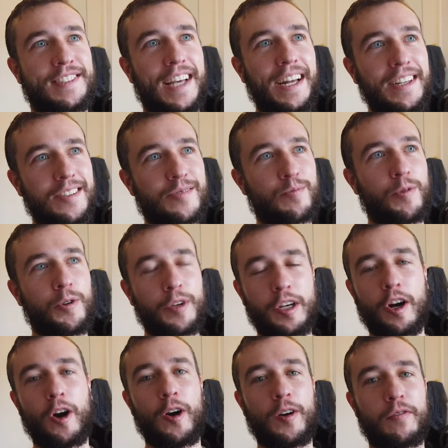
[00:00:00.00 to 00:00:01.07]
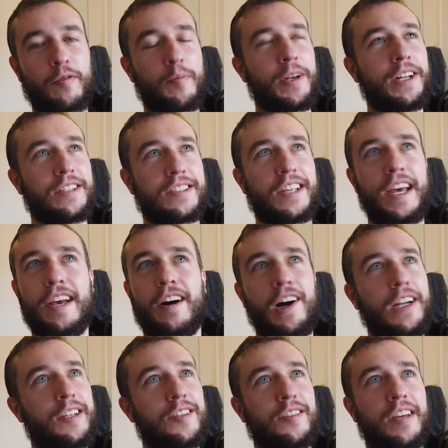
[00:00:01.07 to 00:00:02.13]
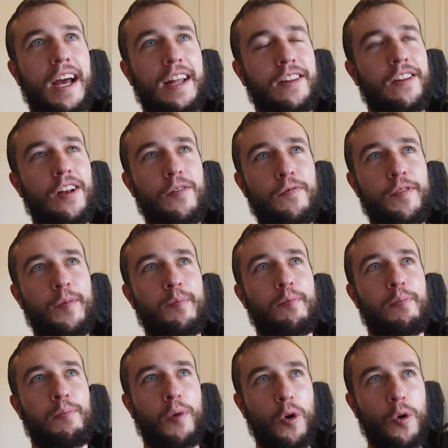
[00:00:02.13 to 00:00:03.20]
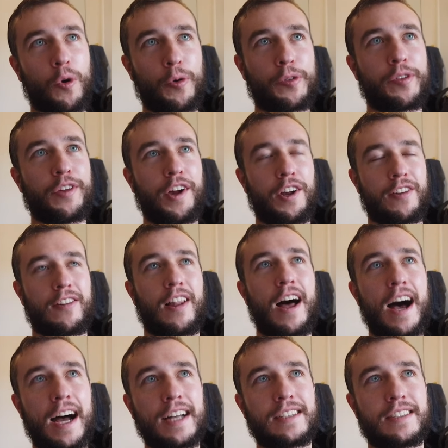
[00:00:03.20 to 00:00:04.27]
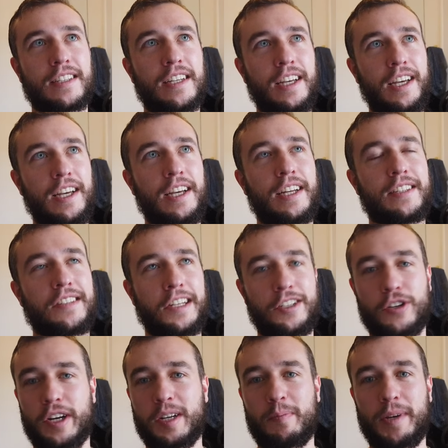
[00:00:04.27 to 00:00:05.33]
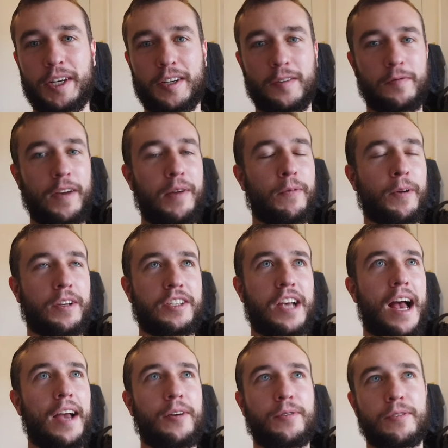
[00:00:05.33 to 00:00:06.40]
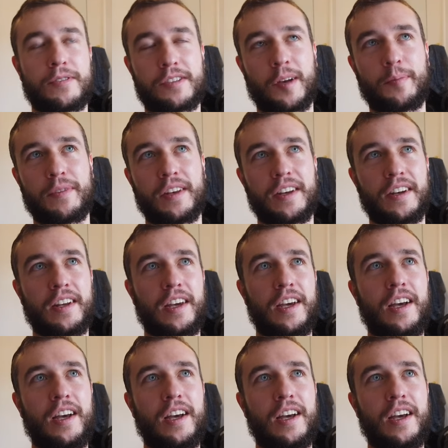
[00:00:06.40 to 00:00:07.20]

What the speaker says: That is really hard for me to say, honestly. I love them both a lot. It's like trying to pick your favorite child or something.